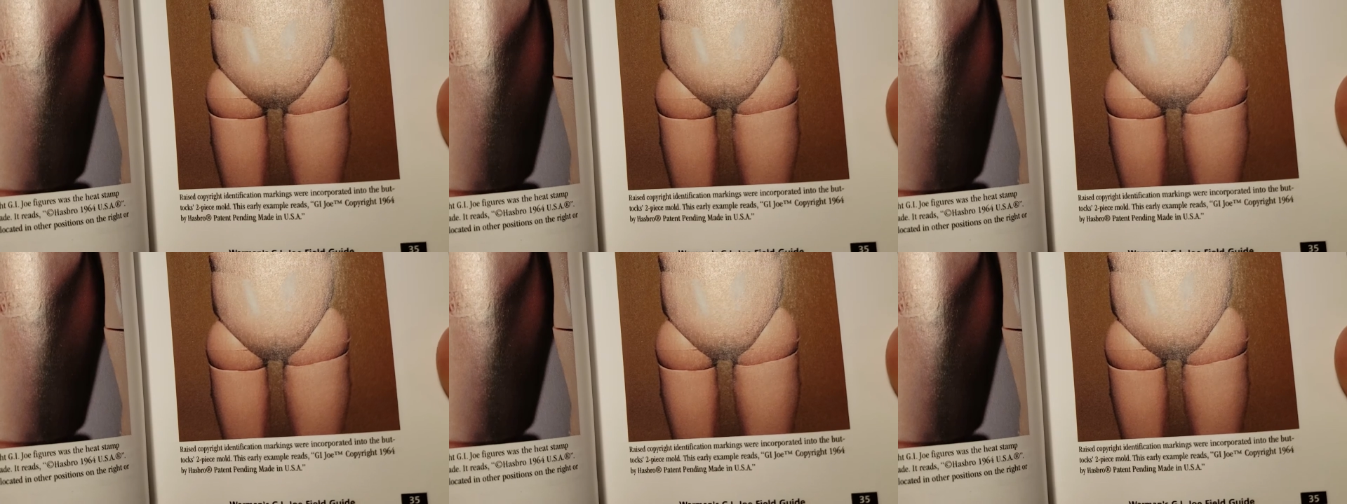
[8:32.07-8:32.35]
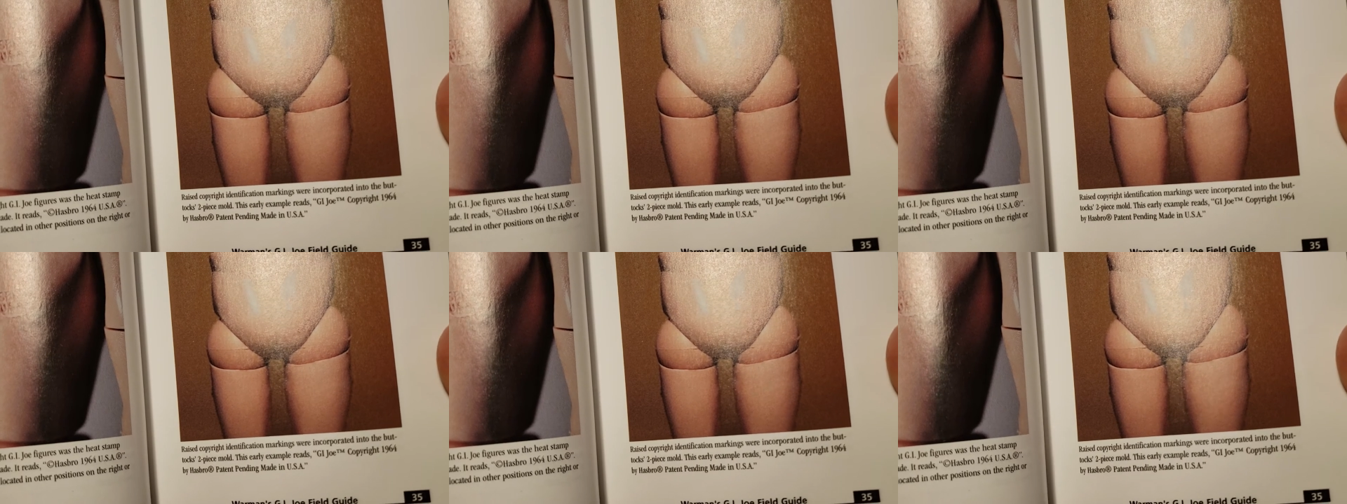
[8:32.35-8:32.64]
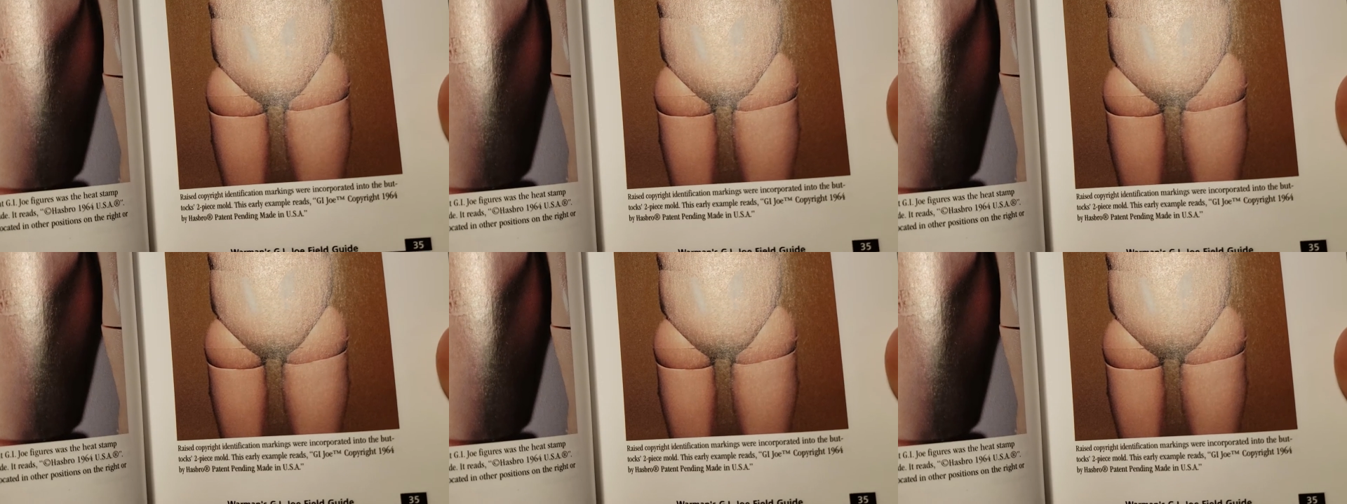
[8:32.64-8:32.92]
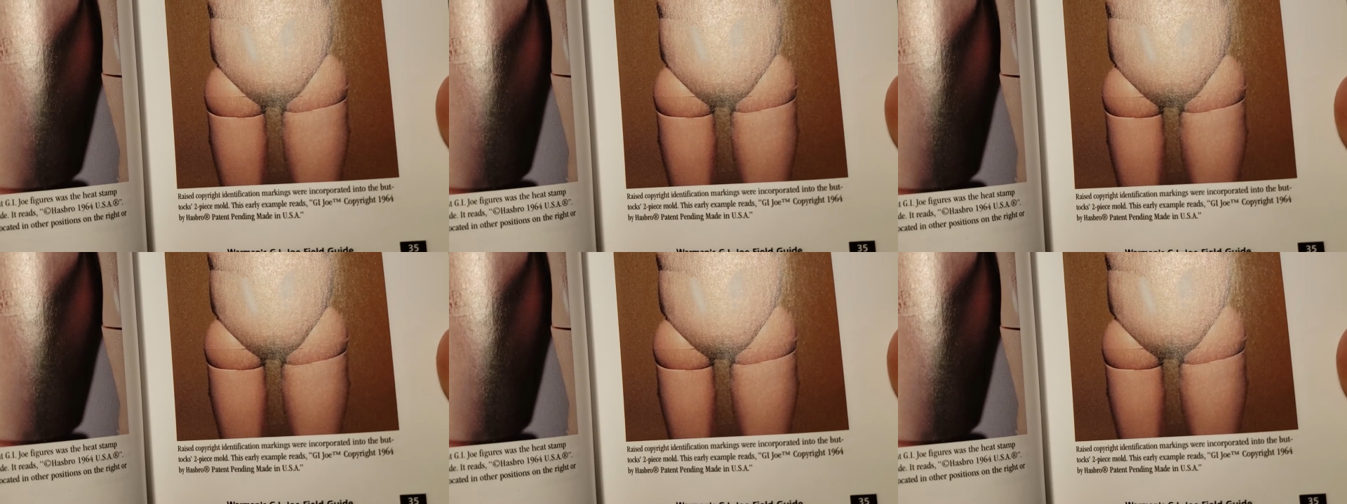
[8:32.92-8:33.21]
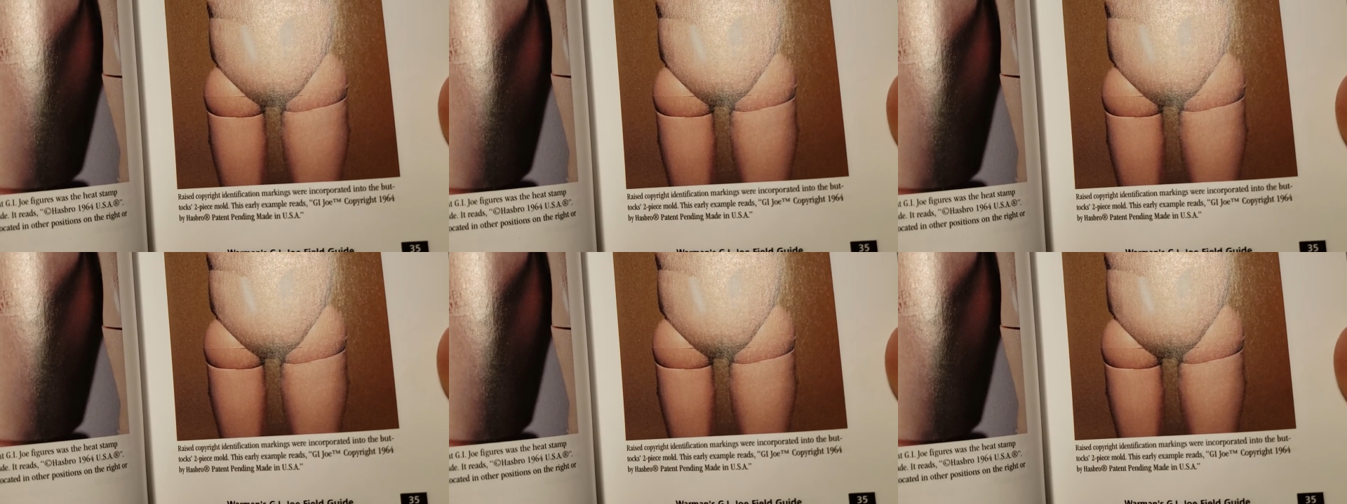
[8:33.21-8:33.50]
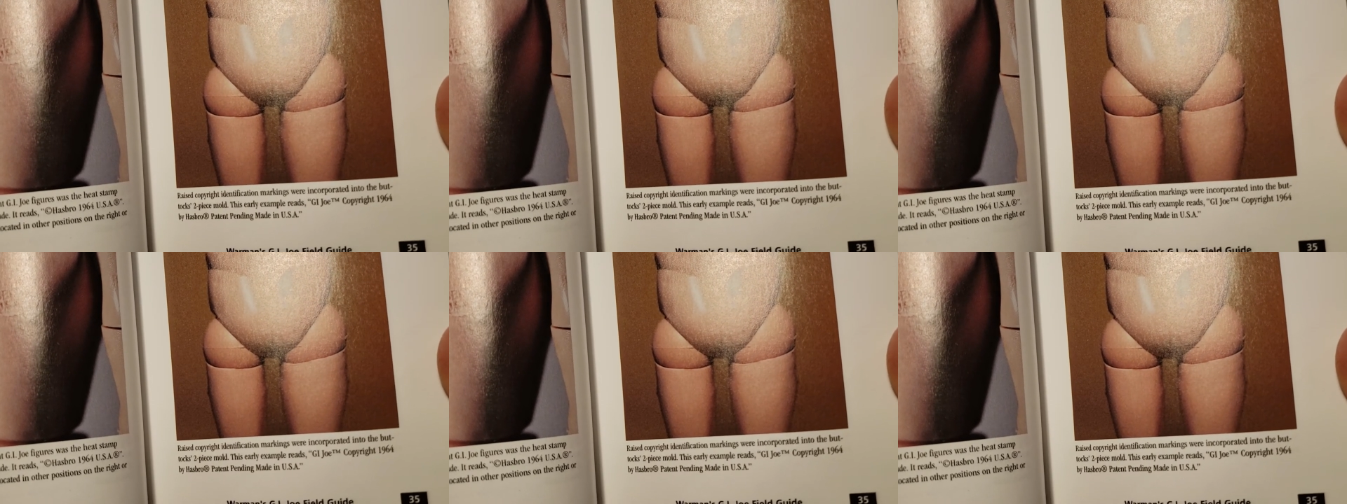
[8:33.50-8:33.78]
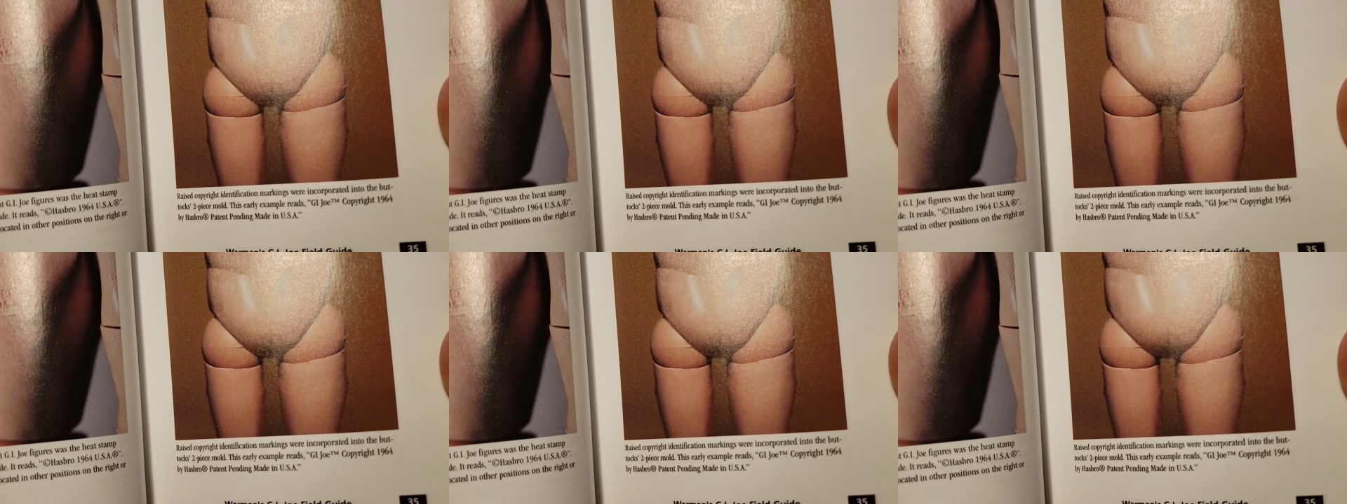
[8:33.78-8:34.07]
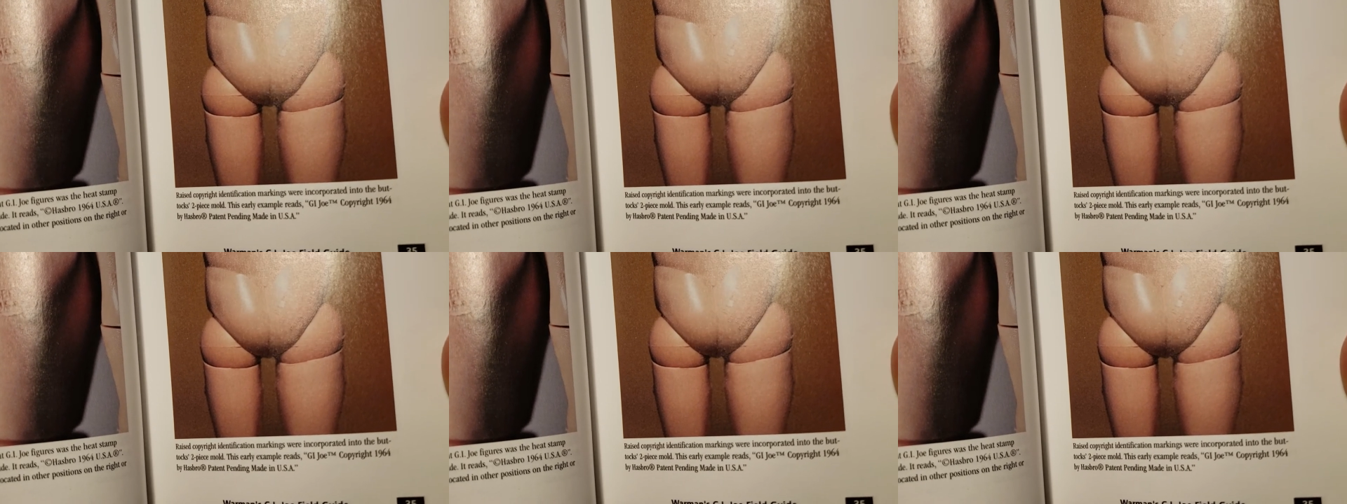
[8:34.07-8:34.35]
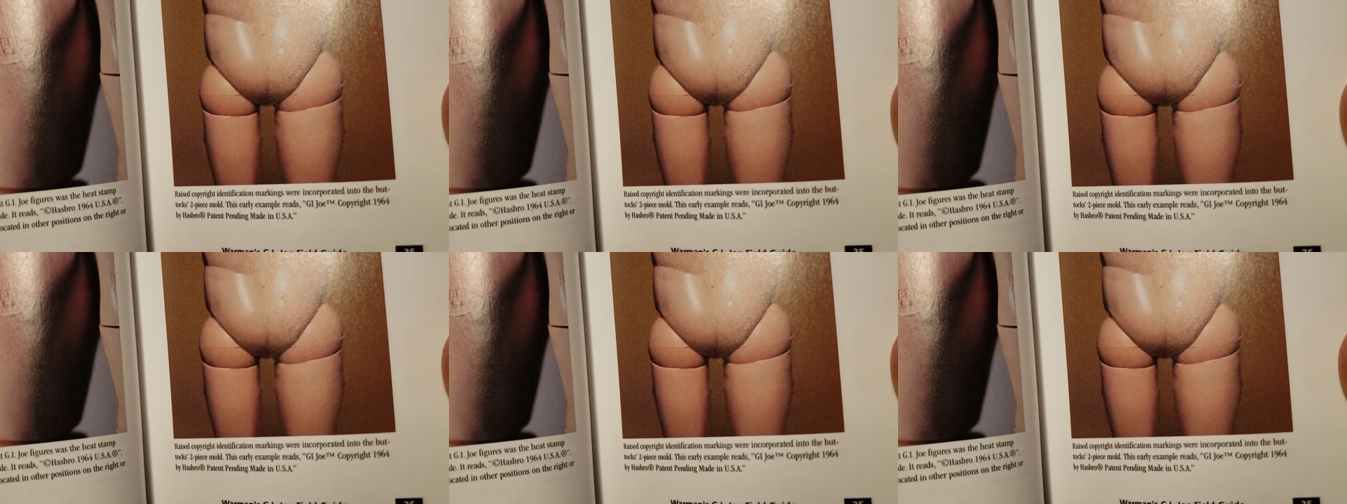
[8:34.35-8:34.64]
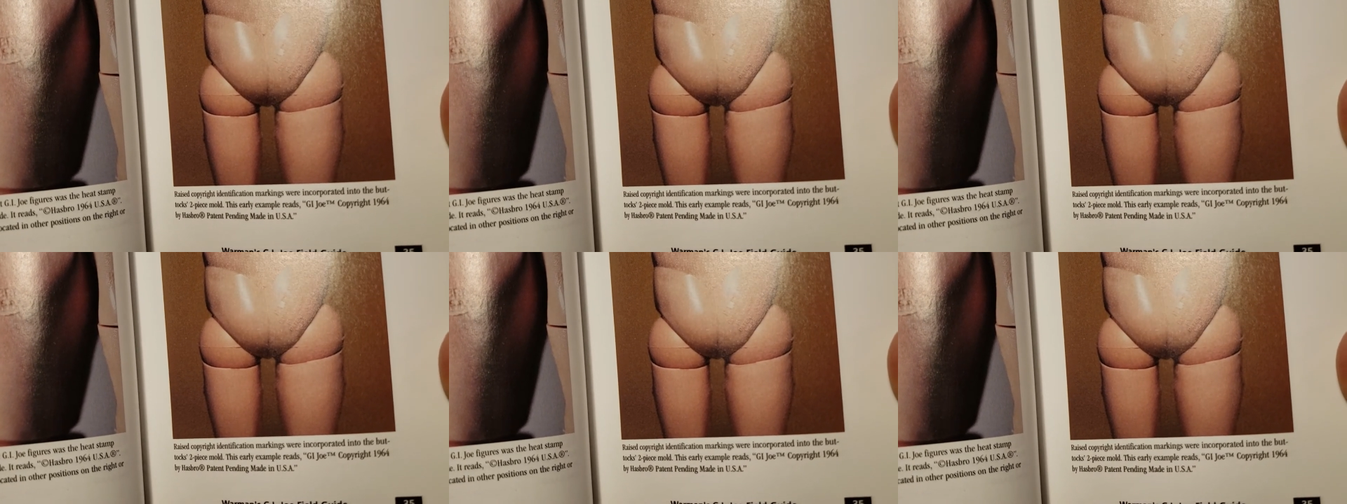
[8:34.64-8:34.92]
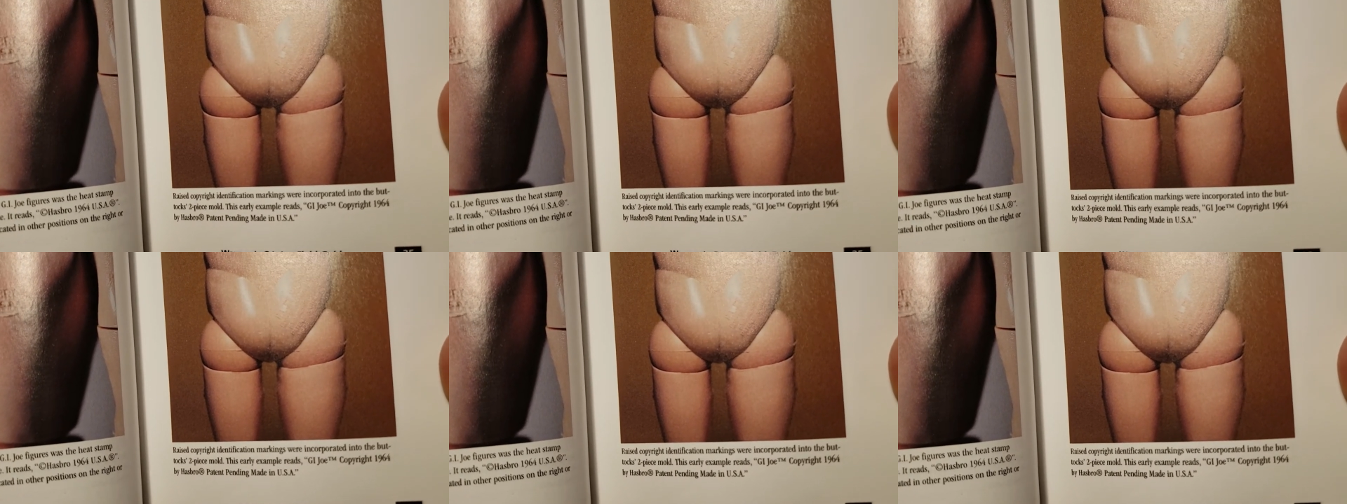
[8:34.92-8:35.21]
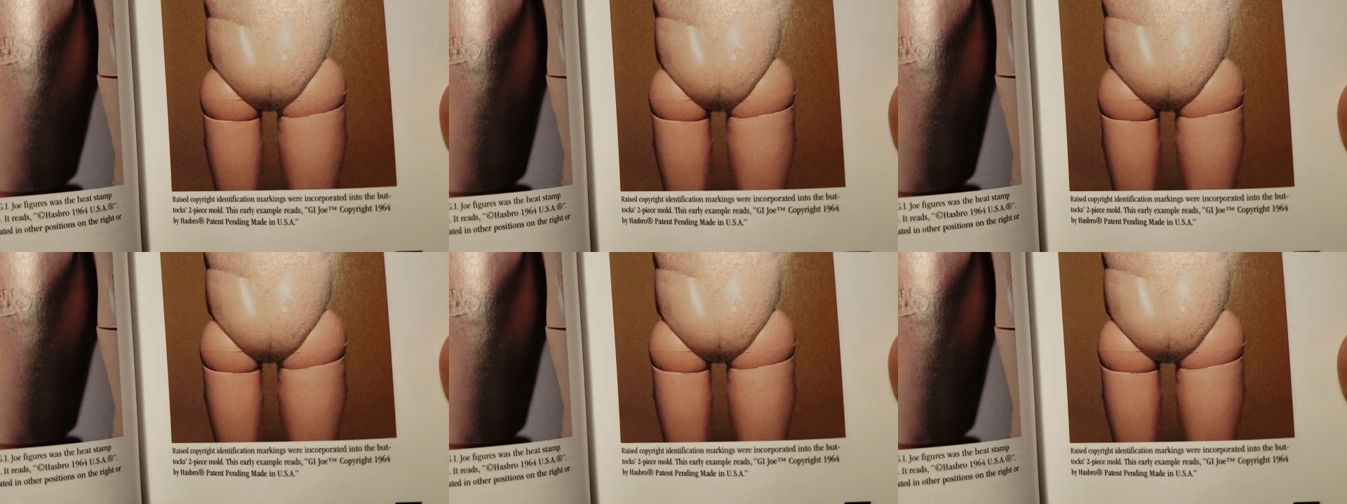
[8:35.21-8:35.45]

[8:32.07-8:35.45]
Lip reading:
Nobody's mouth can be seen.